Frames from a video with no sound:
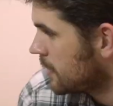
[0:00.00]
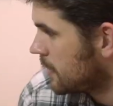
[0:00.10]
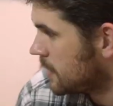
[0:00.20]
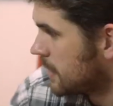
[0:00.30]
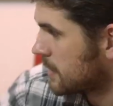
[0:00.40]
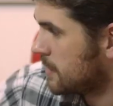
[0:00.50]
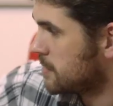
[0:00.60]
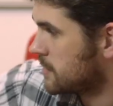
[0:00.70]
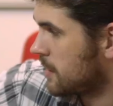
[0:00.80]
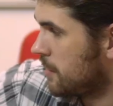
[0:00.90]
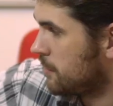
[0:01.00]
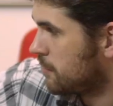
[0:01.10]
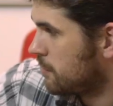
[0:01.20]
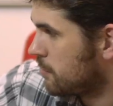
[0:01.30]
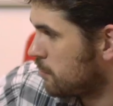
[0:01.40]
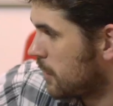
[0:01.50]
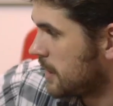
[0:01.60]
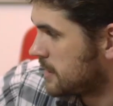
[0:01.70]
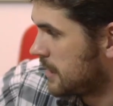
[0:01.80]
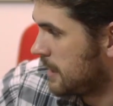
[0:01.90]
and that goes kind of
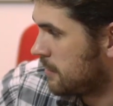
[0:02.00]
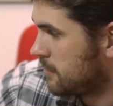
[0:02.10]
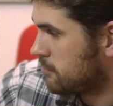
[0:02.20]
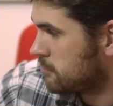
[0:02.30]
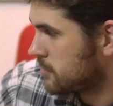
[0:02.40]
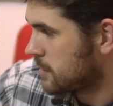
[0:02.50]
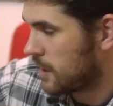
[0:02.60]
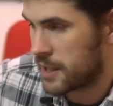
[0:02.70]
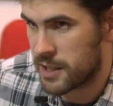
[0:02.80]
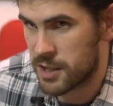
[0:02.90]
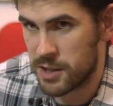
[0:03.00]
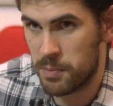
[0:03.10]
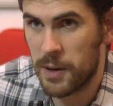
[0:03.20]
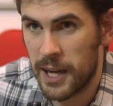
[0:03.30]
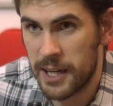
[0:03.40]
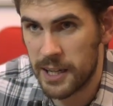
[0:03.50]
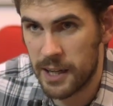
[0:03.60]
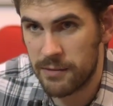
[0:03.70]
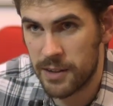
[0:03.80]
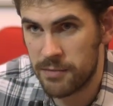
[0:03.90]
right down to like the planet
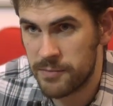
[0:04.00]
level.